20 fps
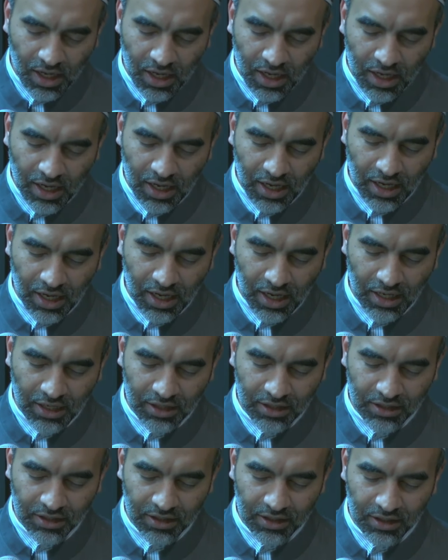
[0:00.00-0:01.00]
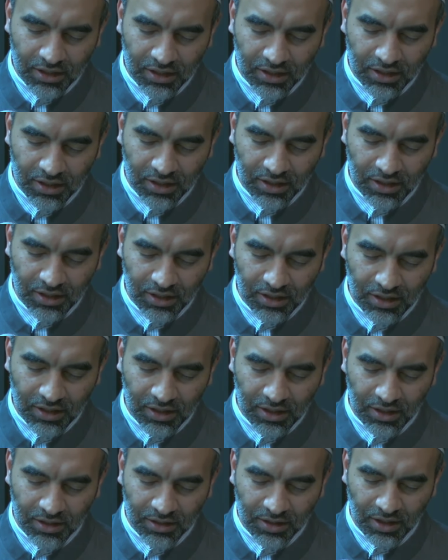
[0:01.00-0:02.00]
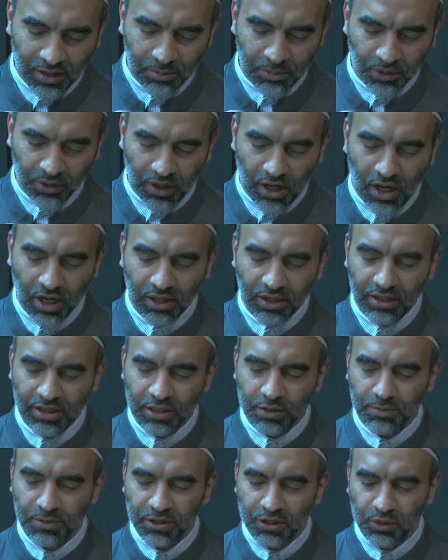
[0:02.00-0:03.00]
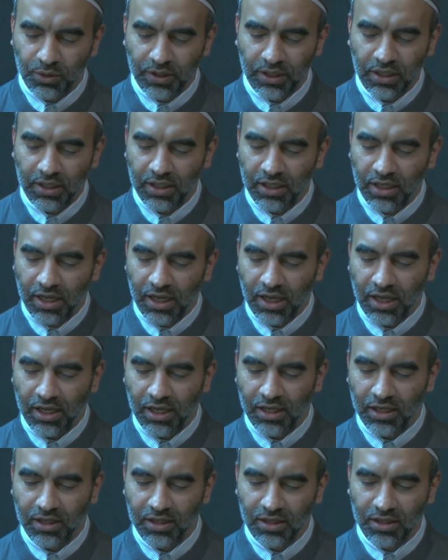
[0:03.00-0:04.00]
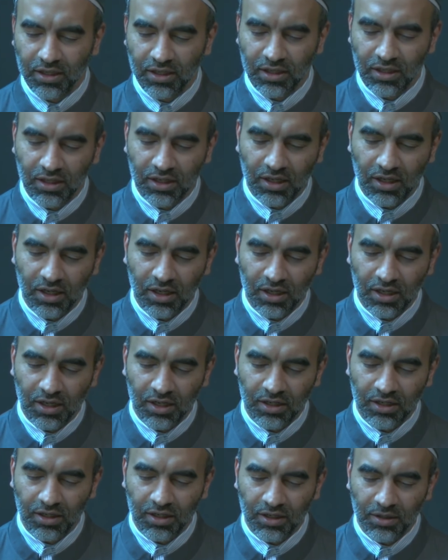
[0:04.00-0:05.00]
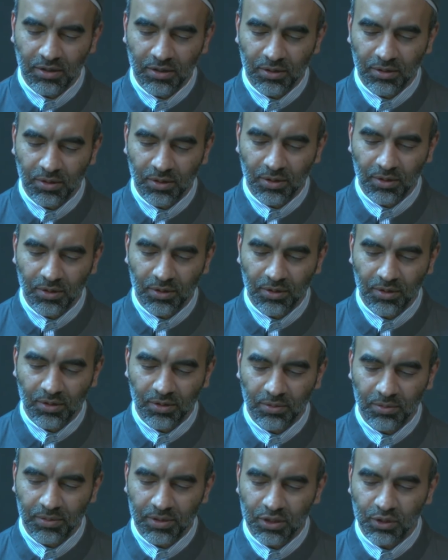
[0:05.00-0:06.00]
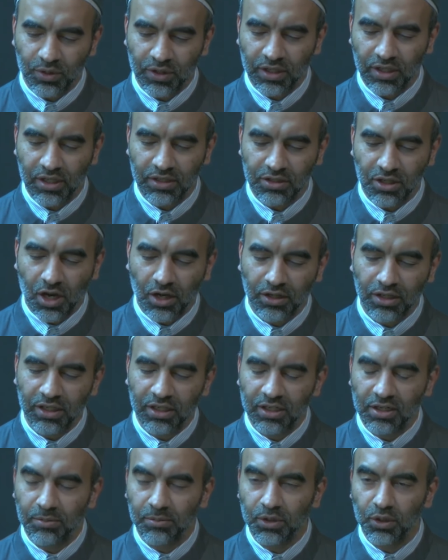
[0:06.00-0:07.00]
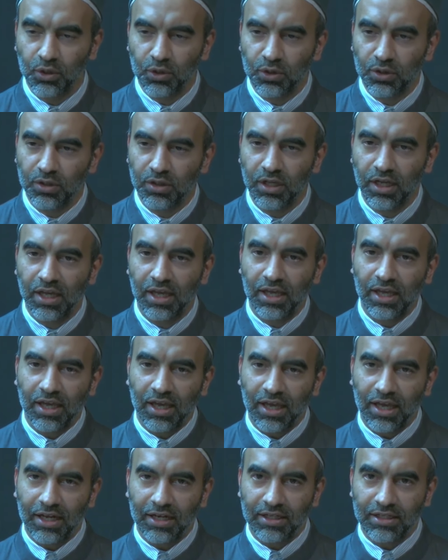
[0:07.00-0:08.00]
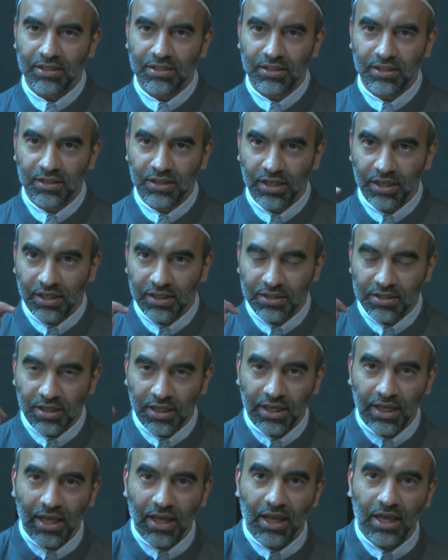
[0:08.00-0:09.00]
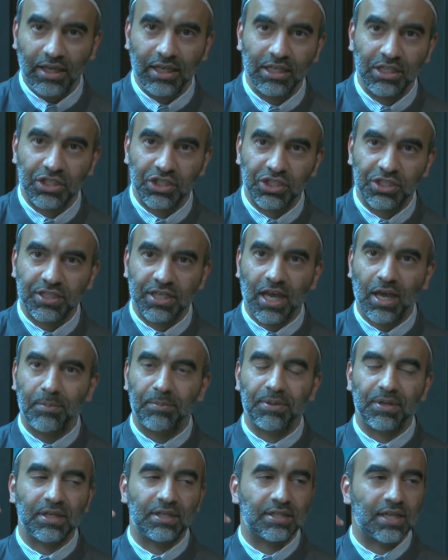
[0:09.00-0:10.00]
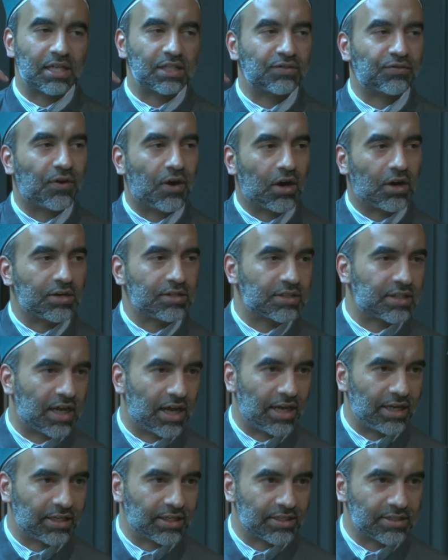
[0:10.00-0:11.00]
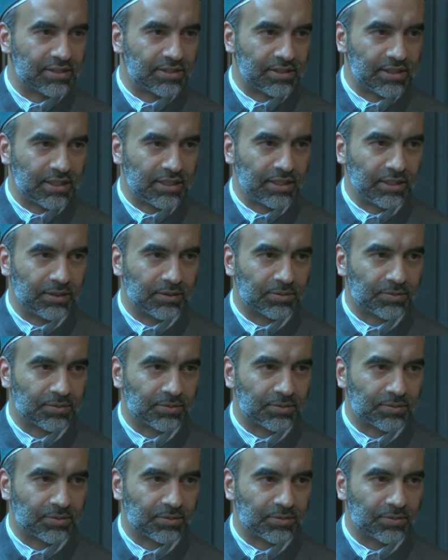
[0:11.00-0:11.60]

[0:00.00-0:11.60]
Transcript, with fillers: and the Burak is between a uh, between a donkey and a mule, and it it, each step is as far as the eye can see.